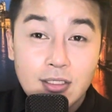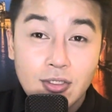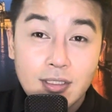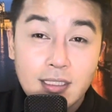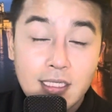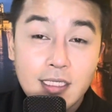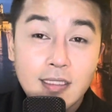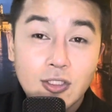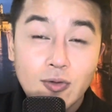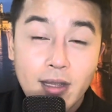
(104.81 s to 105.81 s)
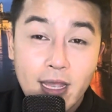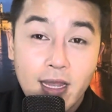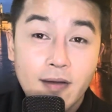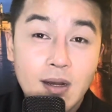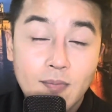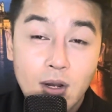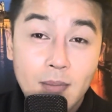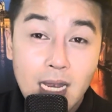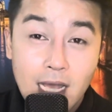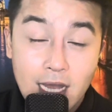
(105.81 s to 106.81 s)
You need to have a
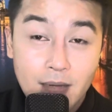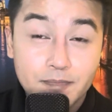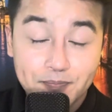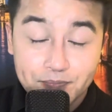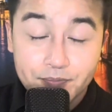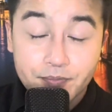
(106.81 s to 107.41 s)
mobile app